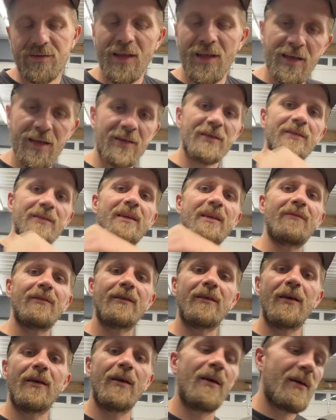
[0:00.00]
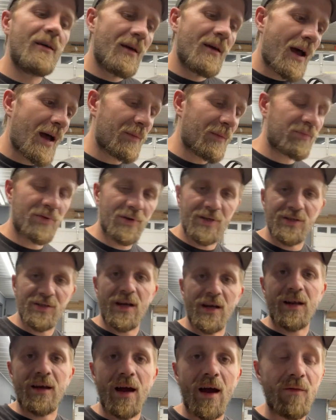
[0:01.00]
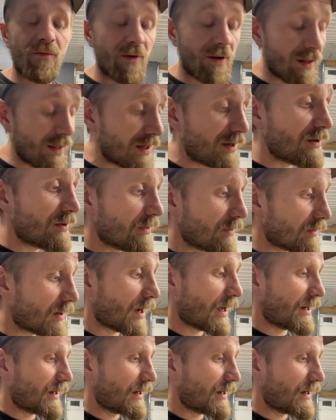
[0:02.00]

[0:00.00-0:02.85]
Thank you, Steven. I appreciate it. I really do.